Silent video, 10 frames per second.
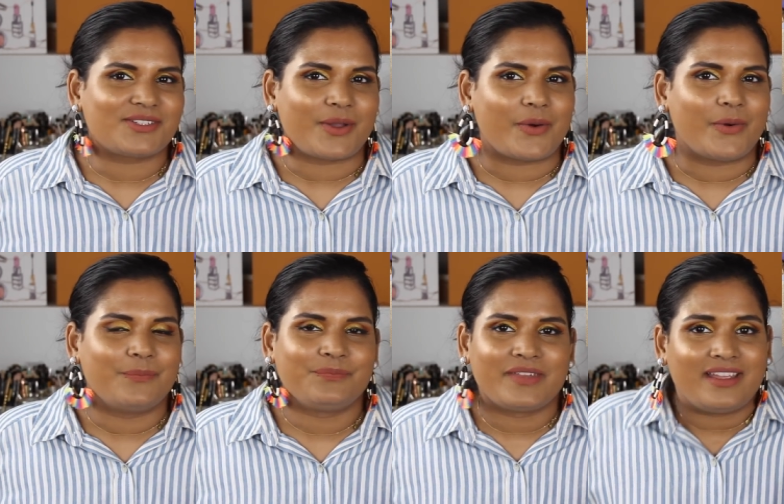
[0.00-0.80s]

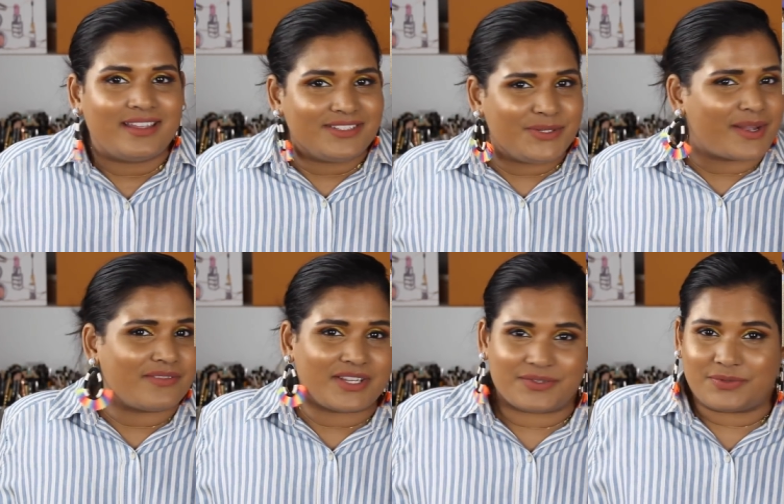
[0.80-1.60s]
So do you
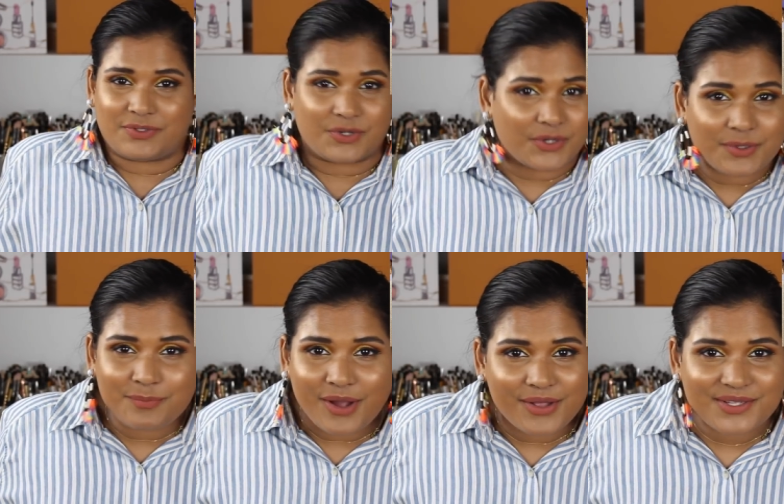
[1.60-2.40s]
have like a
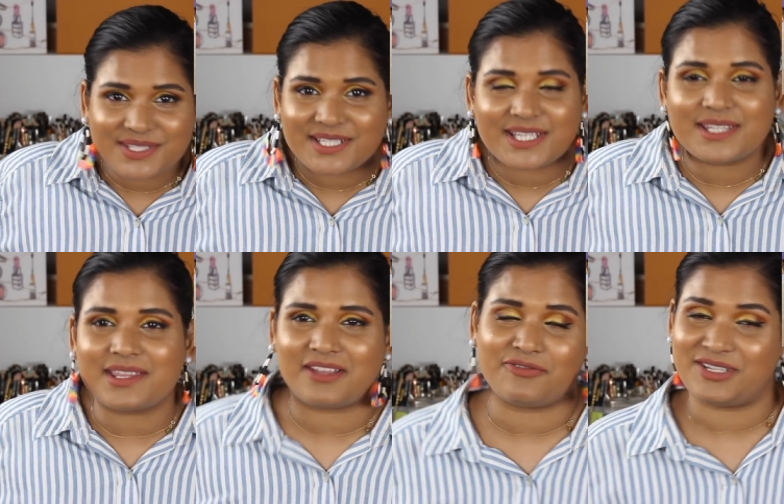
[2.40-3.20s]
return policy?
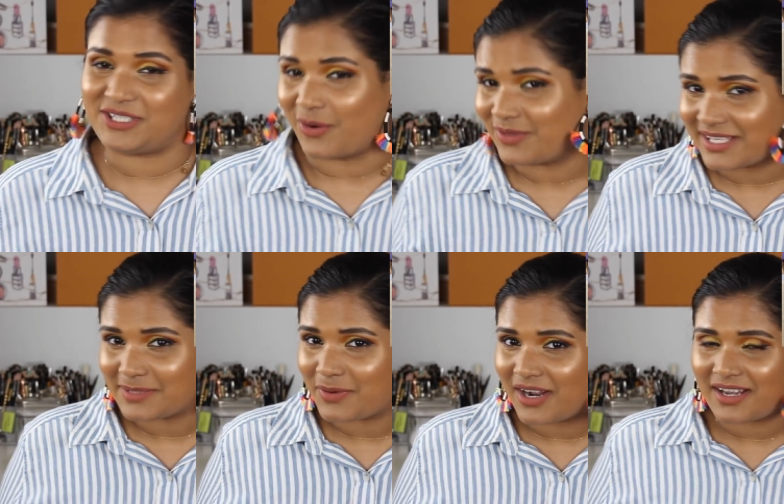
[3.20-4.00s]
Like if we don't like
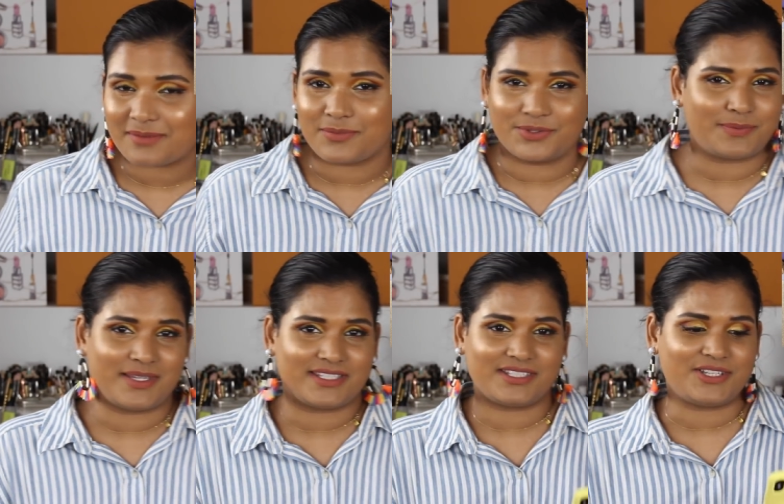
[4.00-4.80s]
the product, most
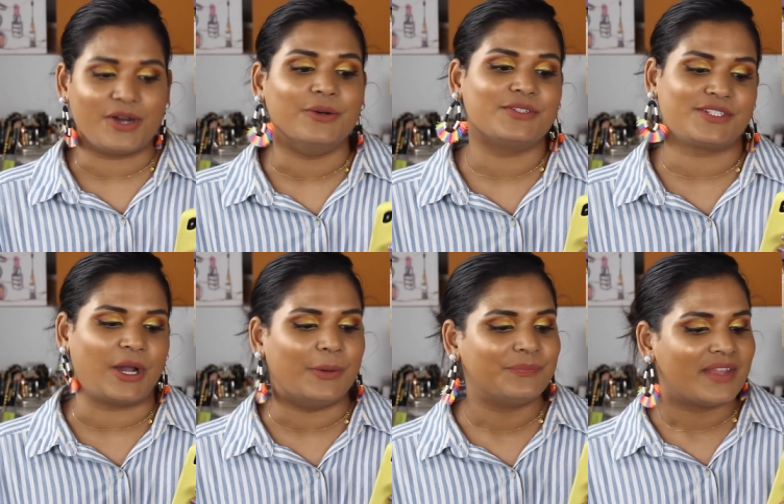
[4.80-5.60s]
places don't.
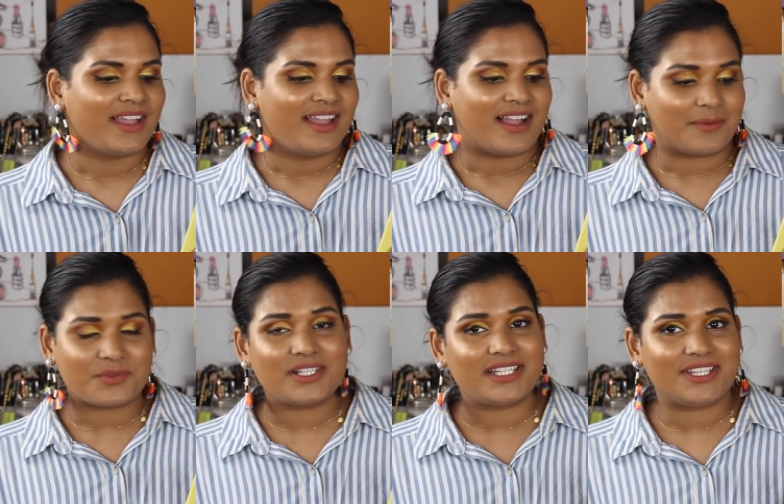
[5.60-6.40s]
So I'm
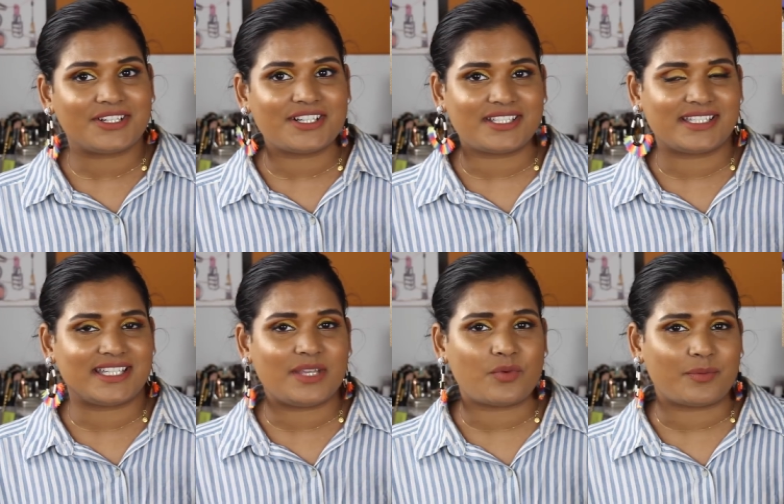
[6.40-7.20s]
really curious to
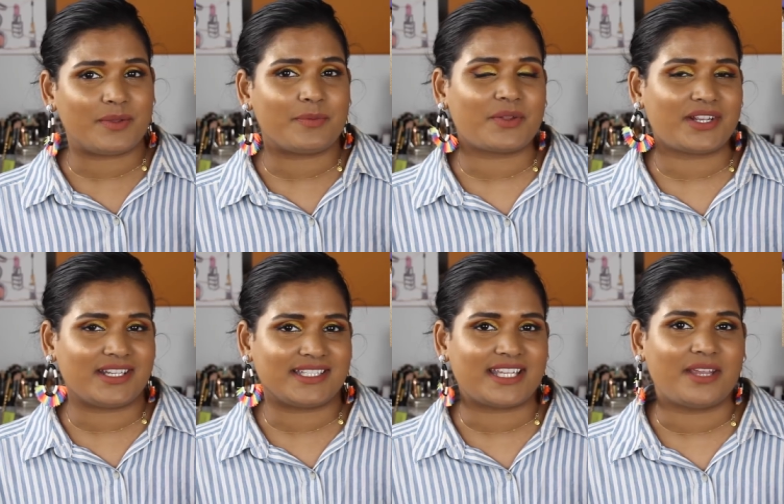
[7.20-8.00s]
see what people are
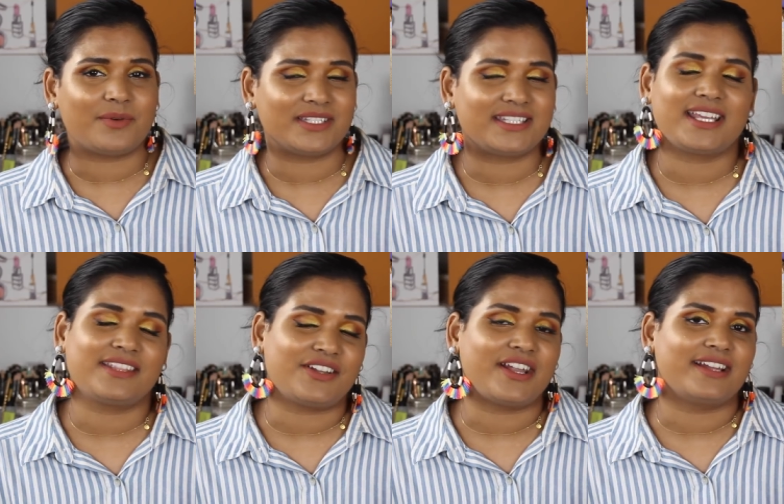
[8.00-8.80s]
going to say once they
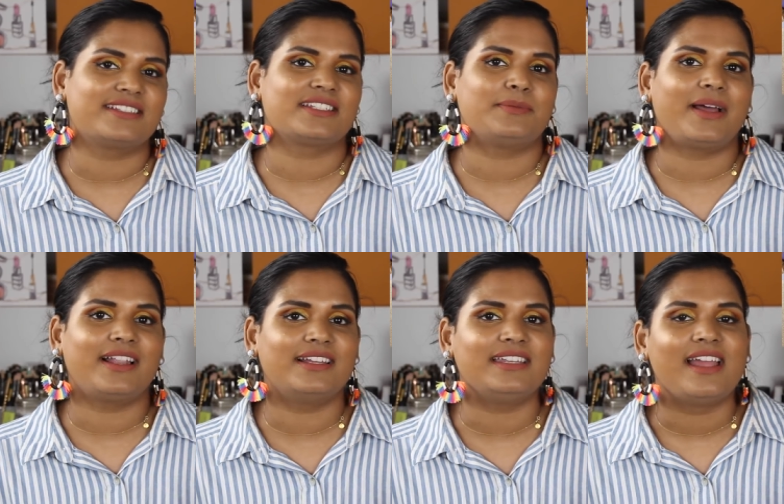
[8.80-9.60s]
get their hands on the
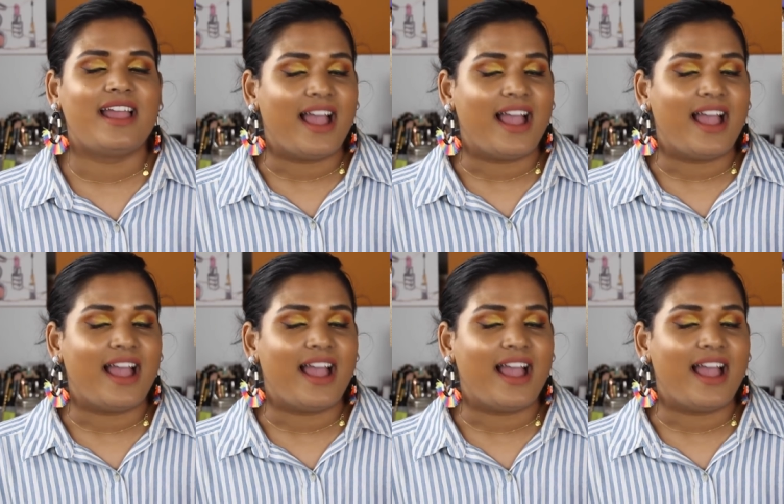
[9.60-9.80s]
palette.